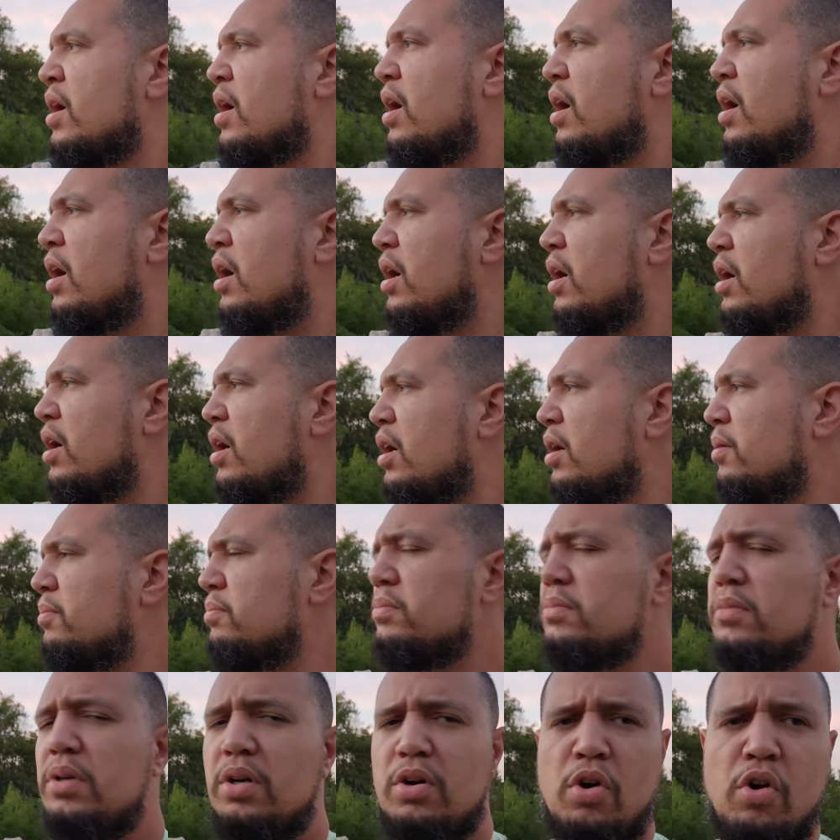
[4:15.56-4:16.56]
um,
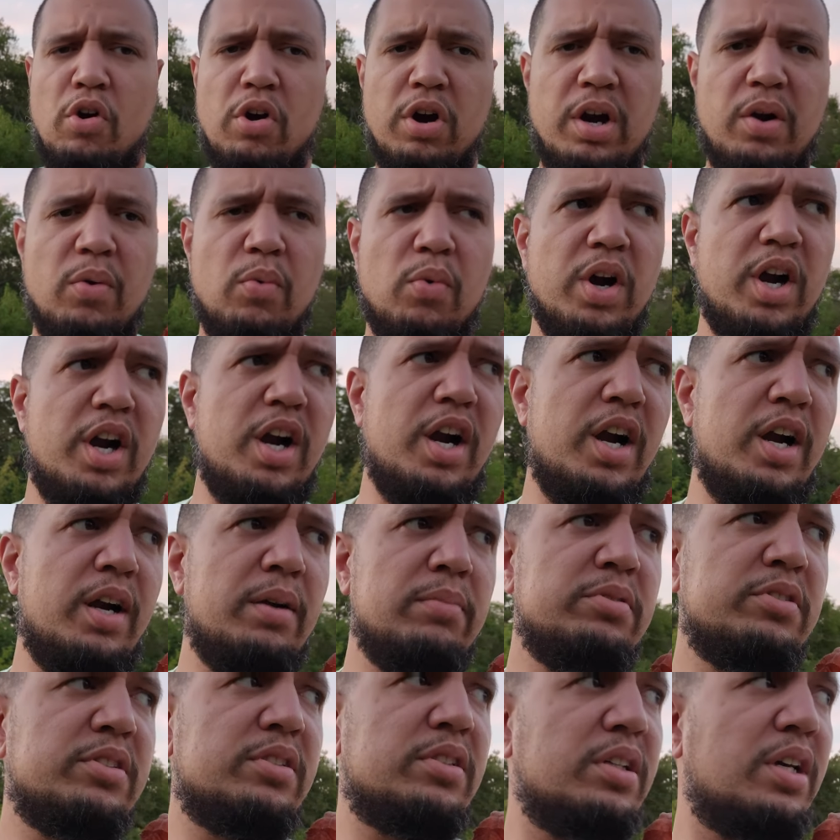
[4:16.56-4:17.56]

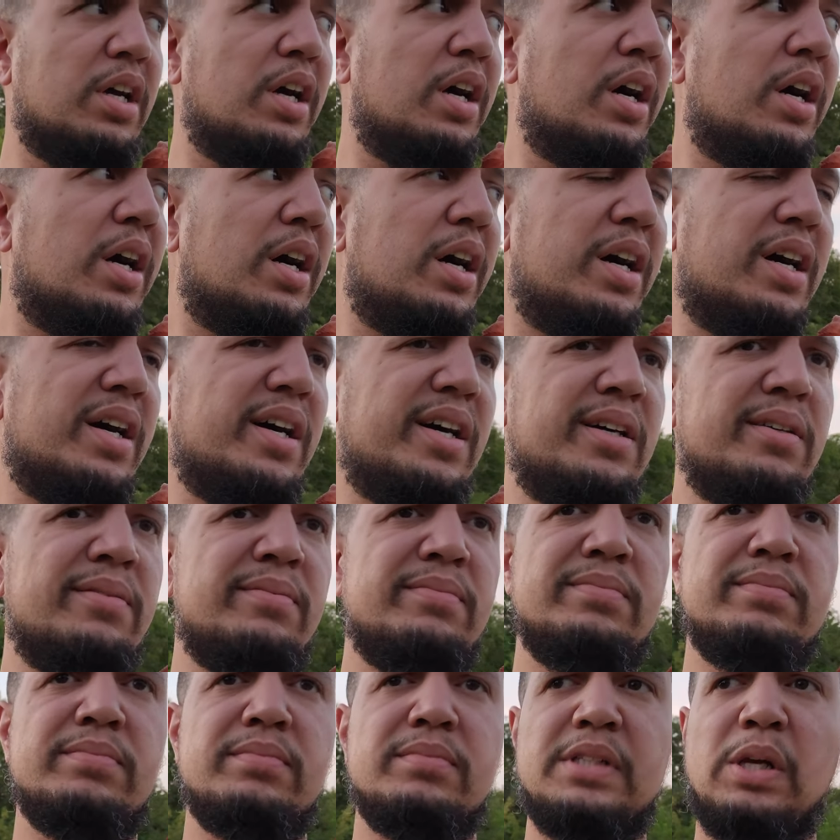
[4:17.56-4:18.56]
hornworms, uh,
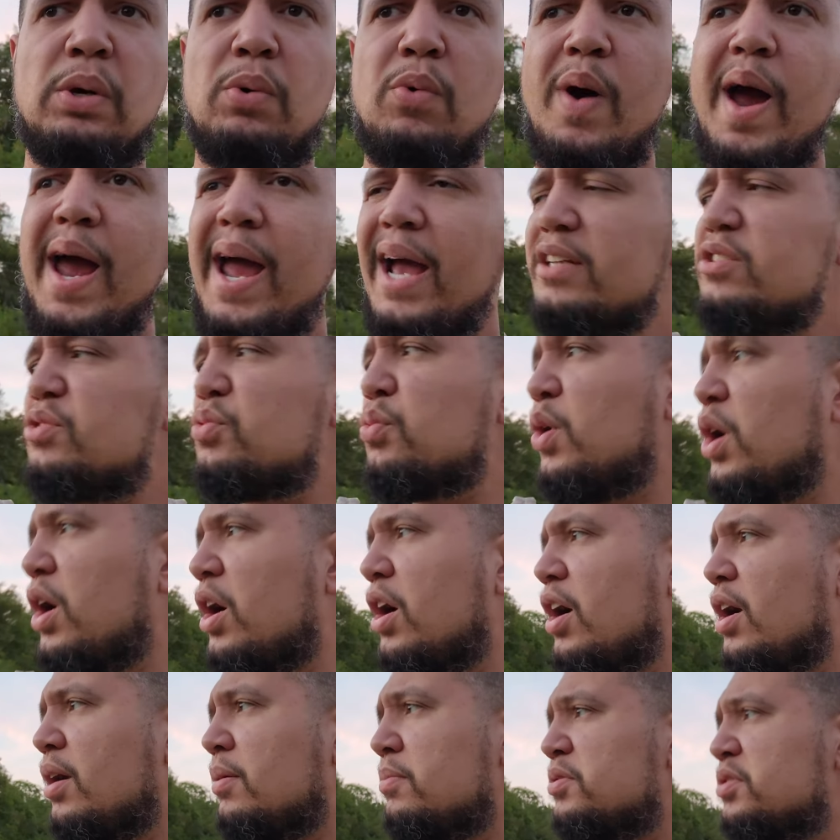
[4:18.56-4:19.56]

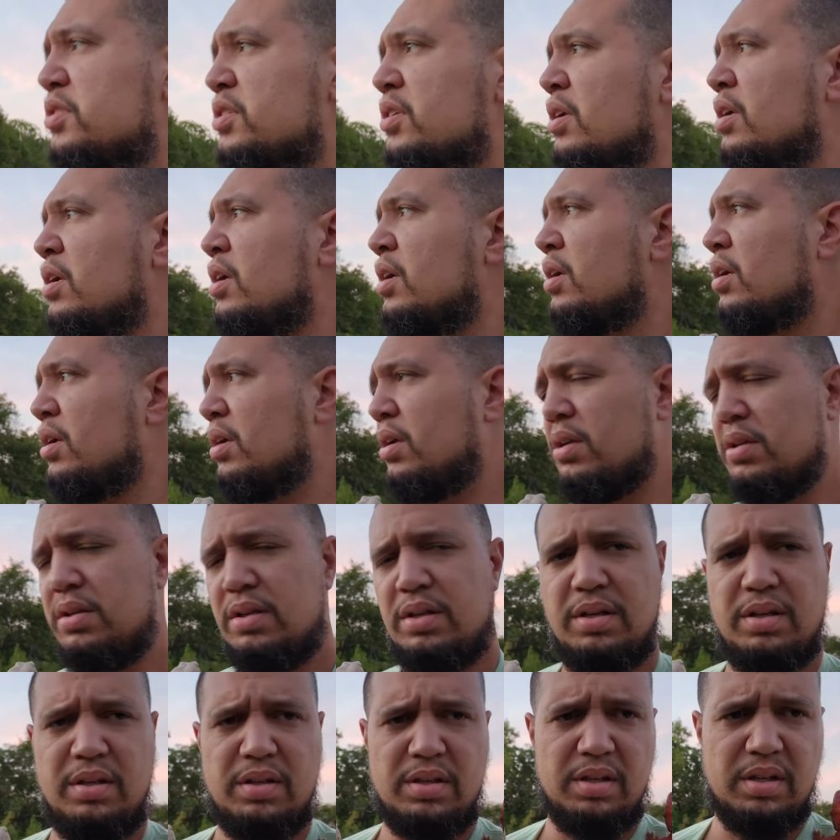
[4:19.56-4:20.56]
worms,
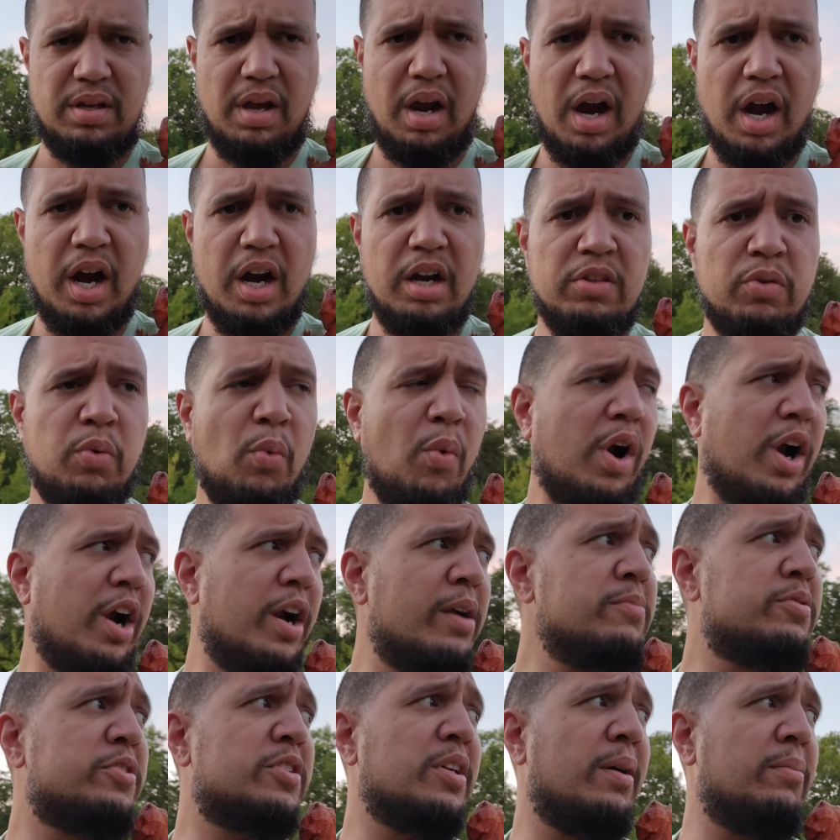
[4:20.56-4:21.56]

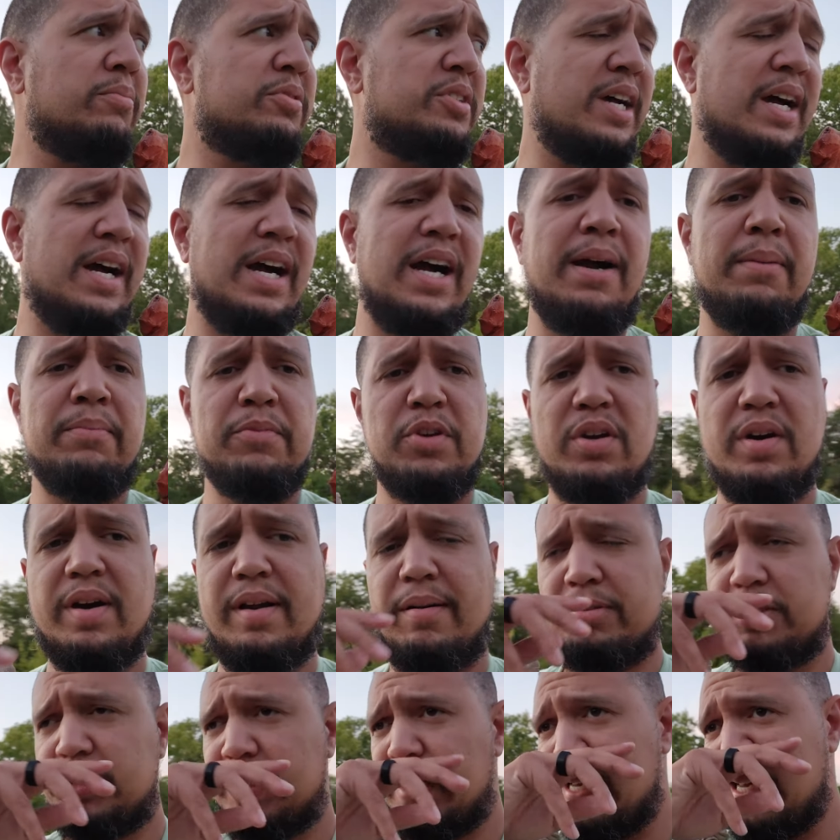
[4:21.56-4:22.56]
earthworms sometime, you know what
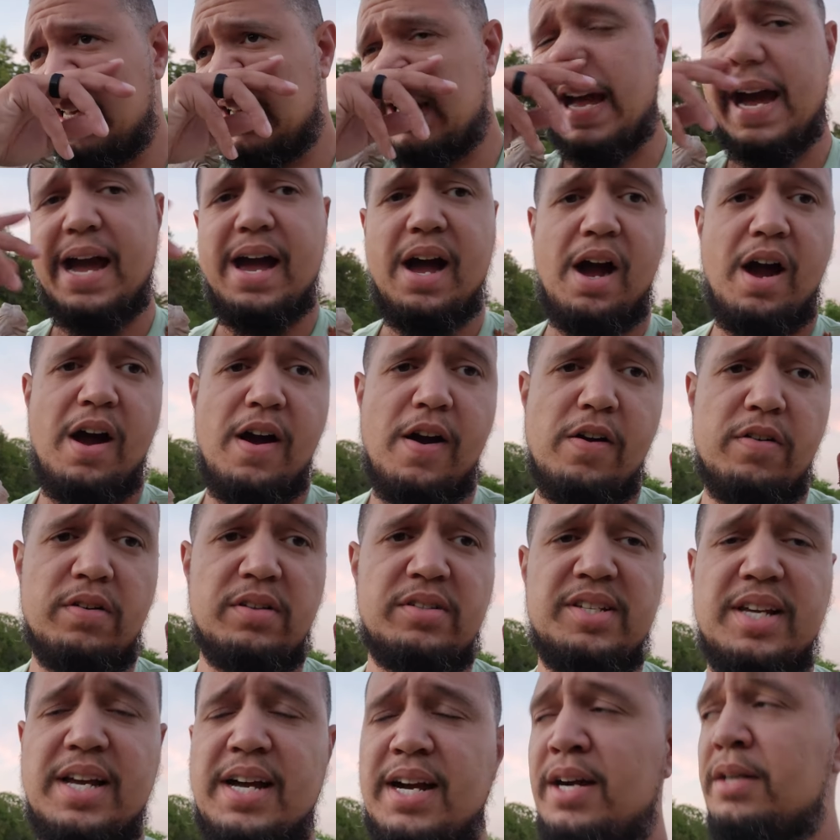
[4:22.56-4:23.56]
I'm saying? Not all the
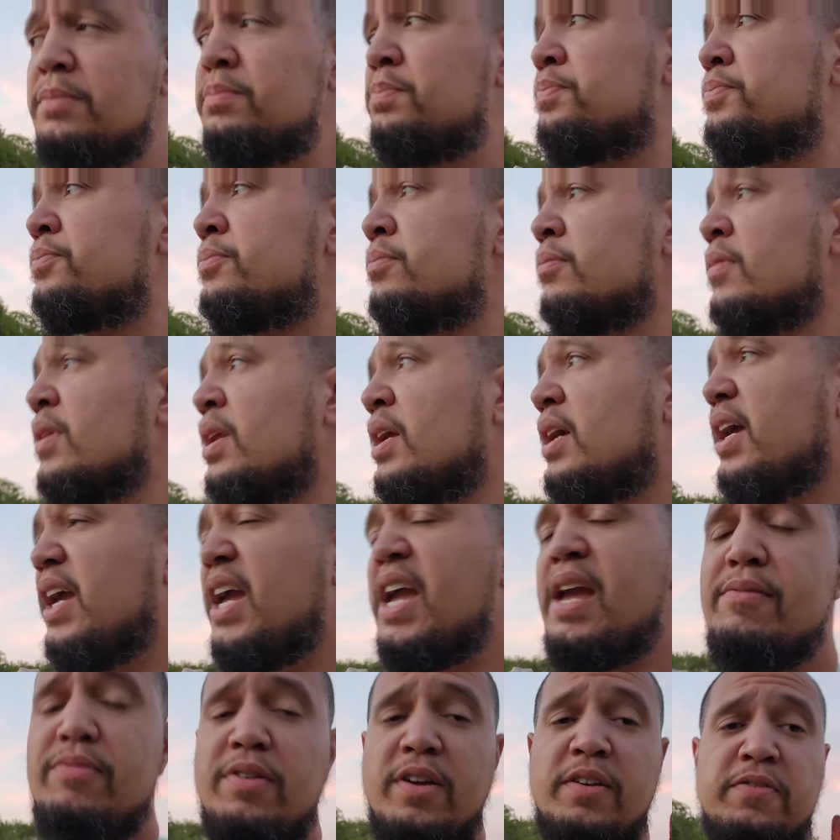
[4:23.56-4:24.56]
time.
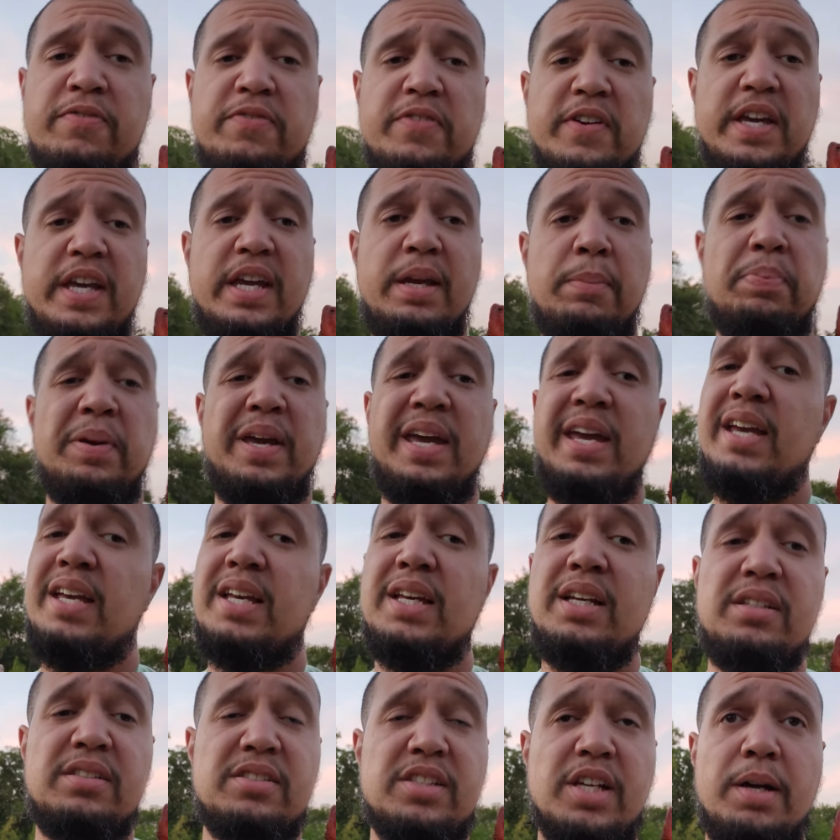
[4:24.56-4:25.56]
Even feed
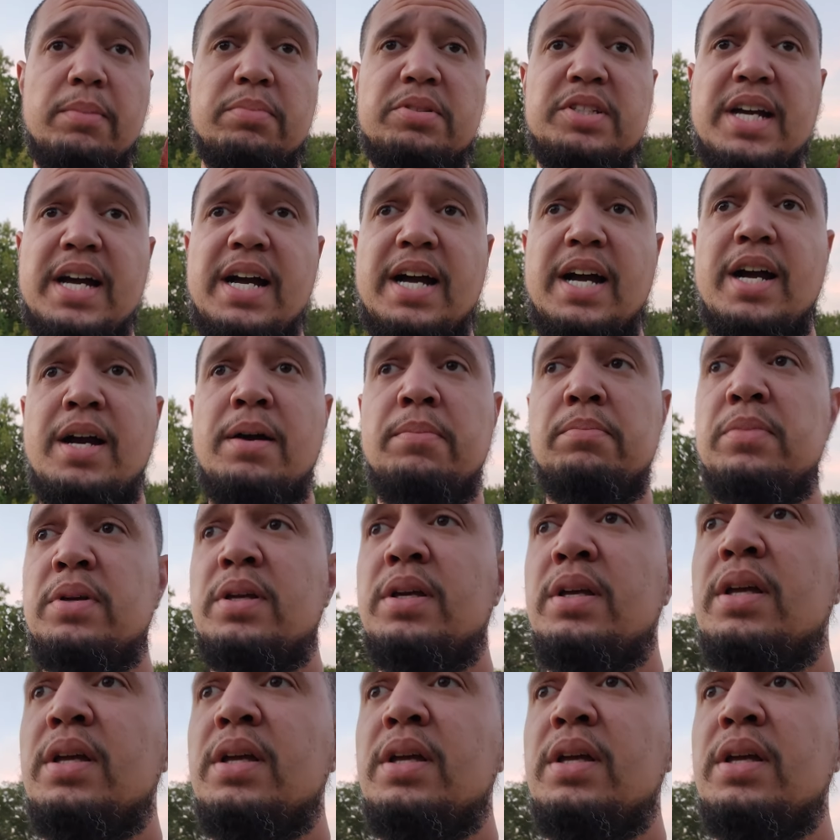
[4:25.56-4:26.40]
pinky sometime.